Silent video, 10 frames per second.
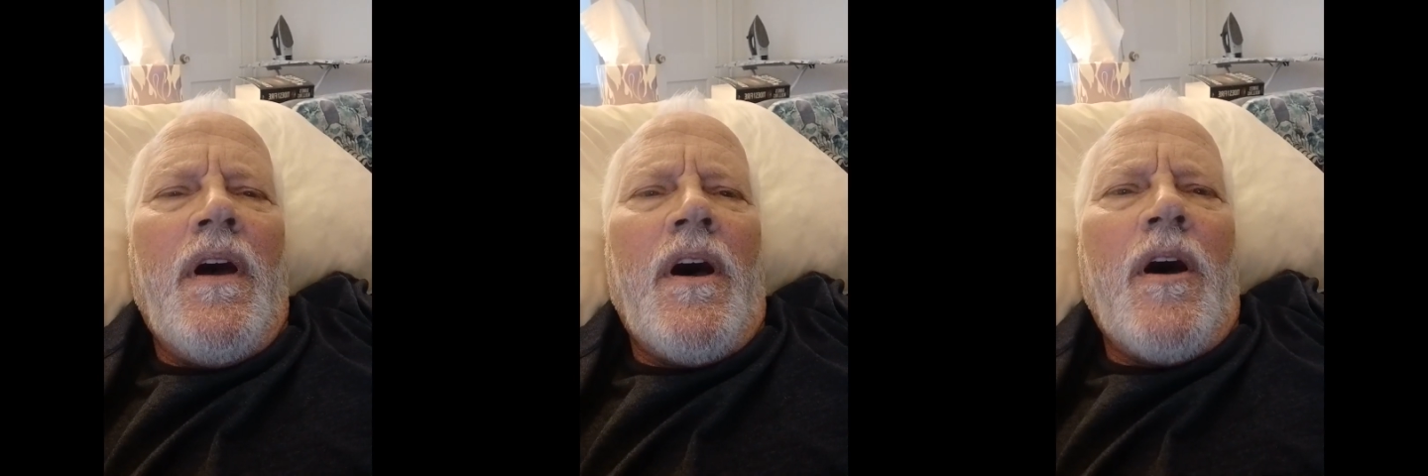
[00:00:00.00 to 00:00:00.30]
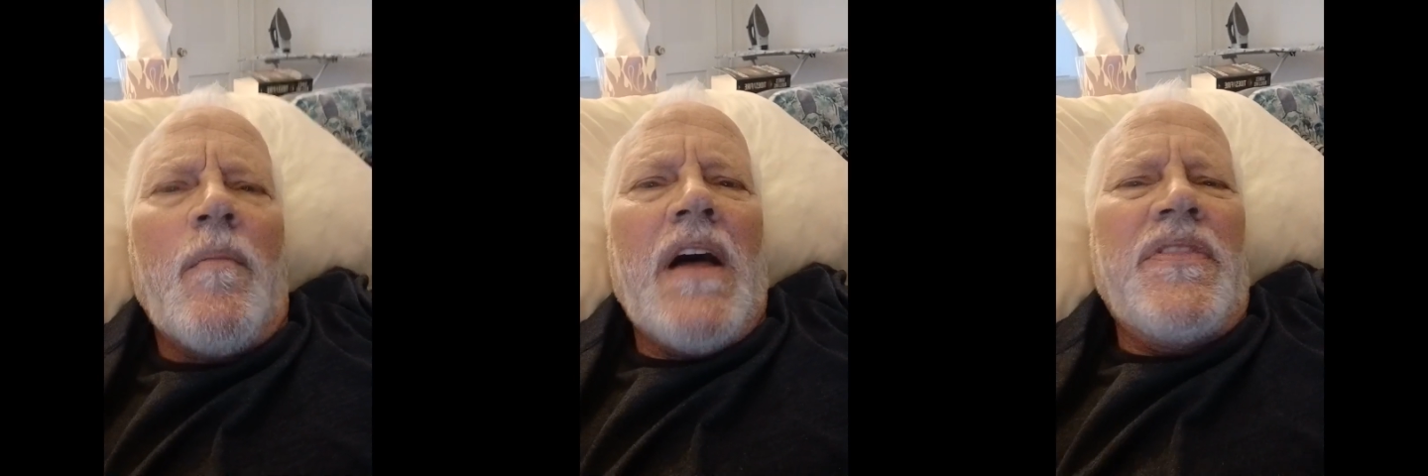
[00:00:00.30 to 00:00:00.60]

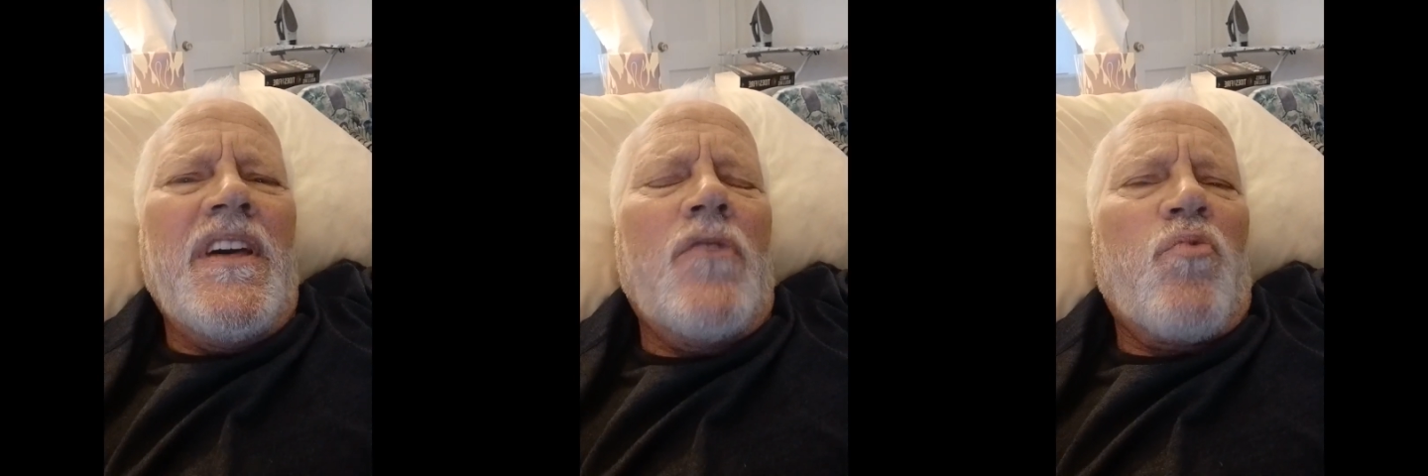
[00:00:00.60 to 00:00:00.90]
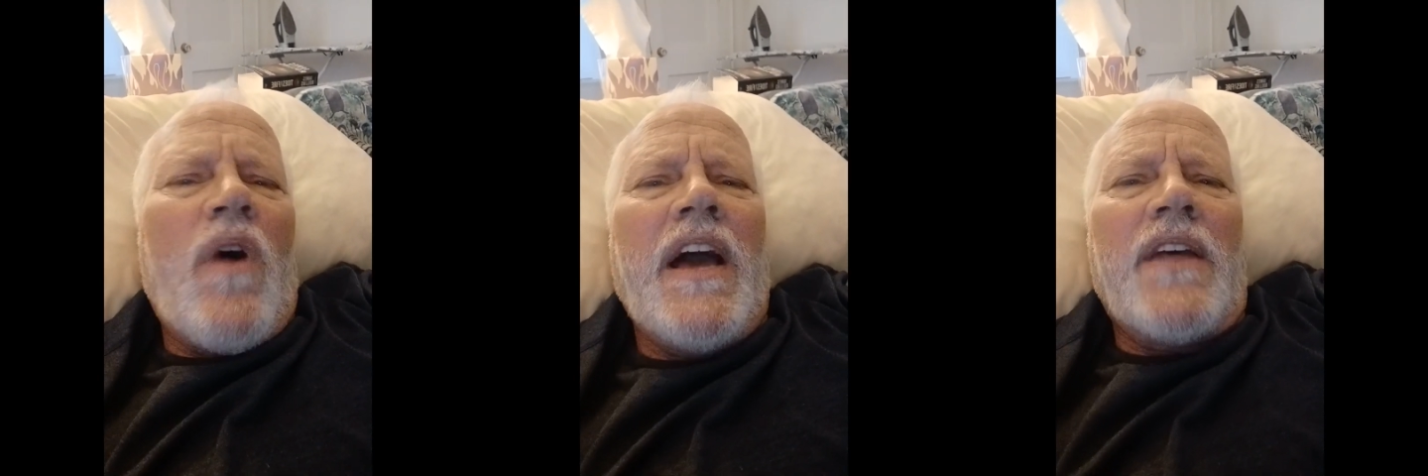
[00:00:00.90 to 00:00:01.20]
um, I think
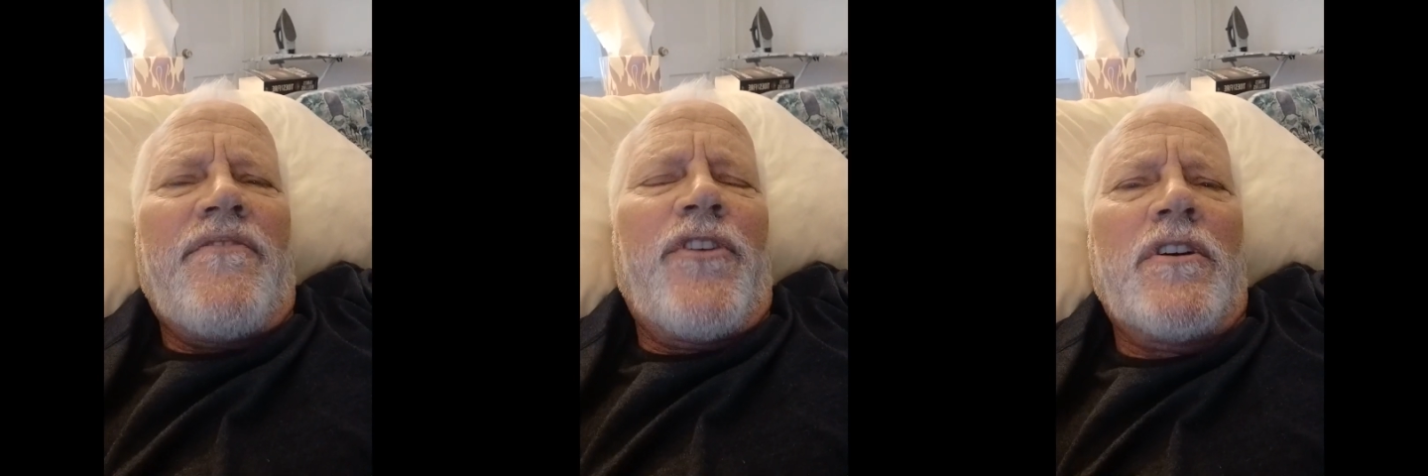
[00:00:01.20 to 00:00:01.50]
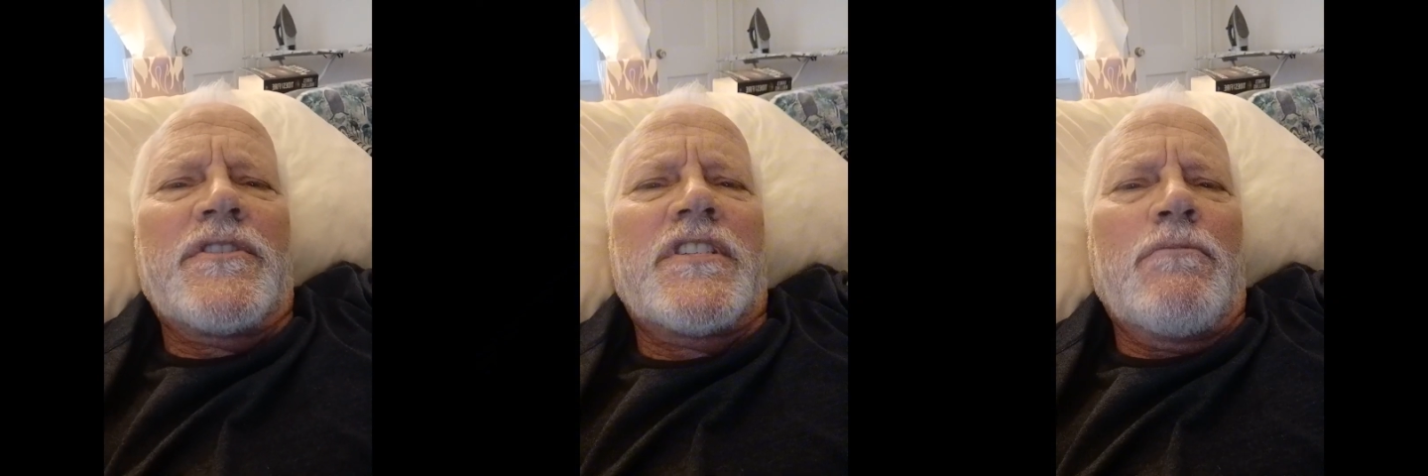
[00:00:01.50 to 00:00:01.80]
right at
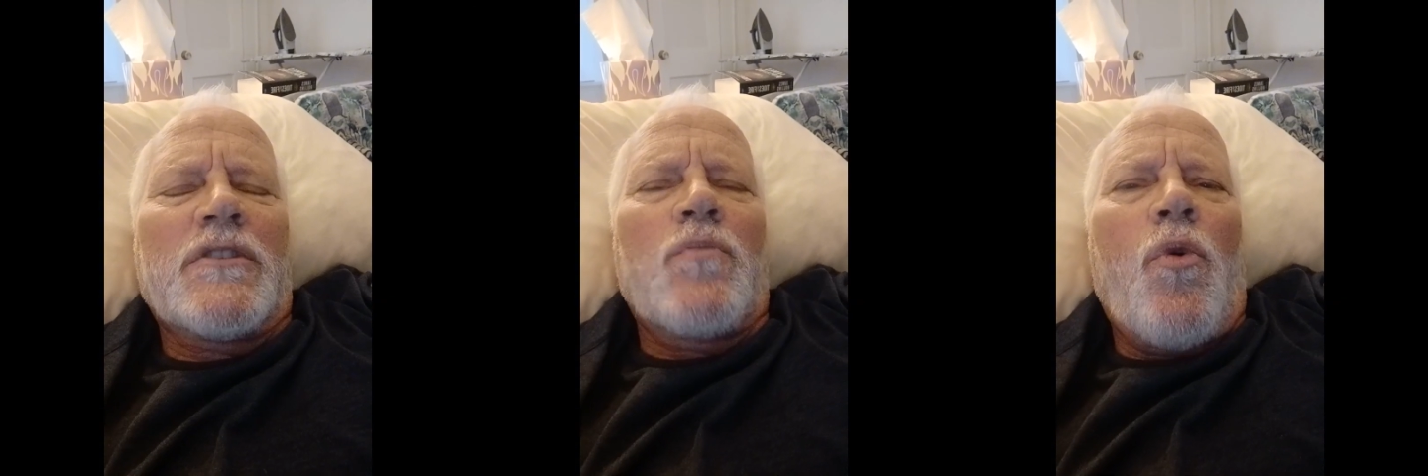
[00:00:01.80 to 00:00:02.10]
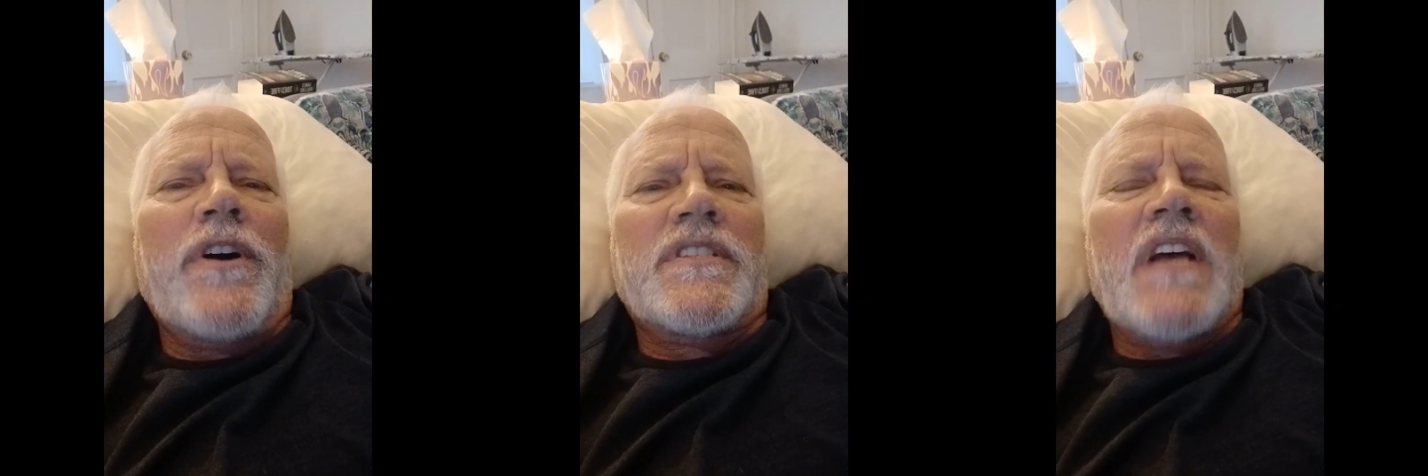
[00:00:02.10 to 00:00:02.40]
first it was
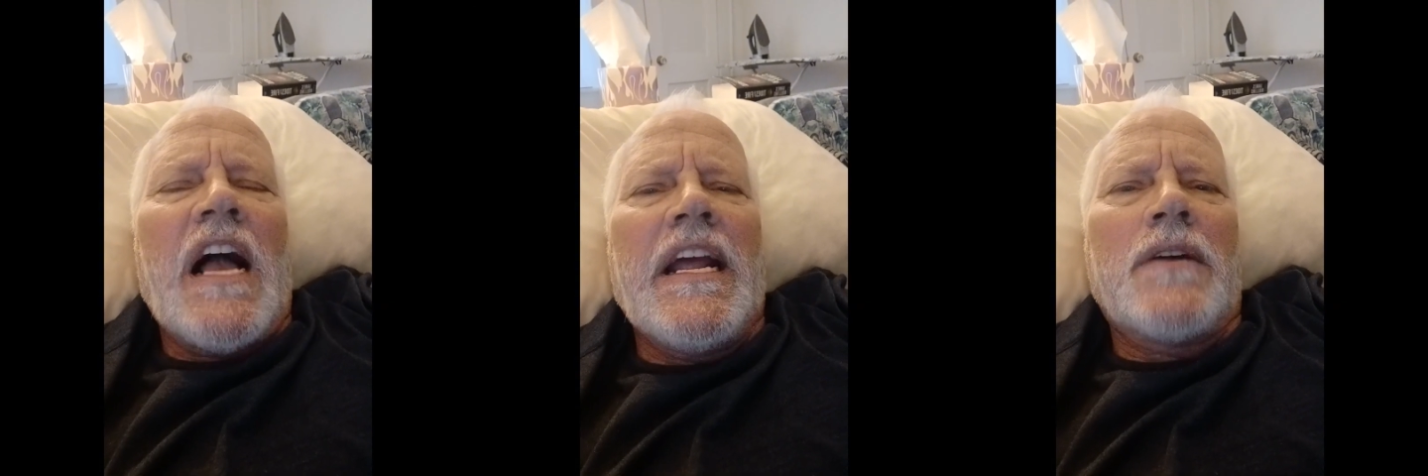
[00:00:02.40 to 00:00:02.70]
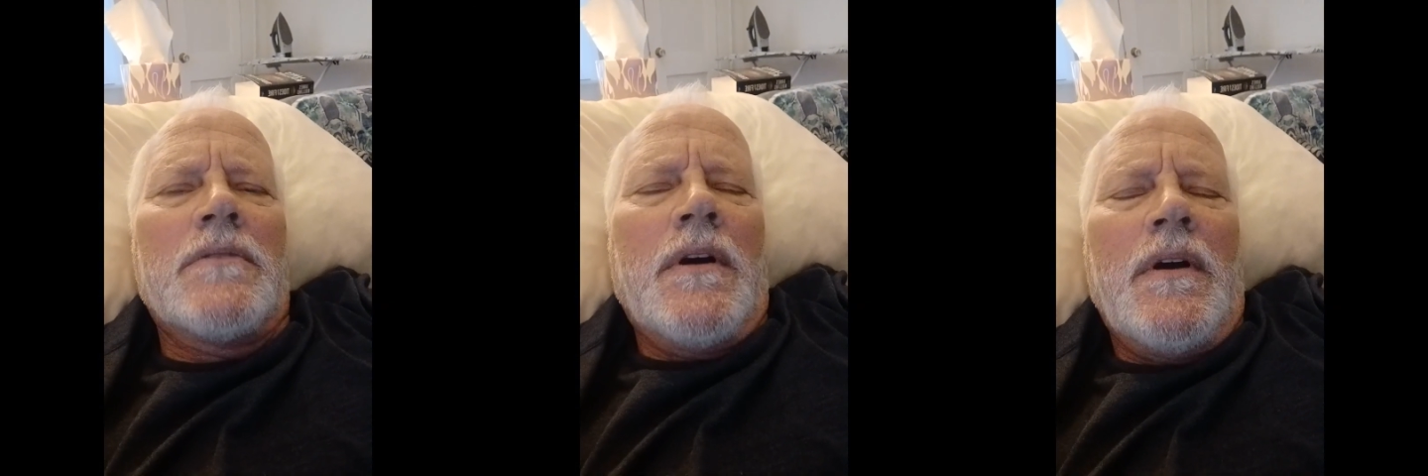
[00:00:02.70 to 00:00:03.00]
more exciting,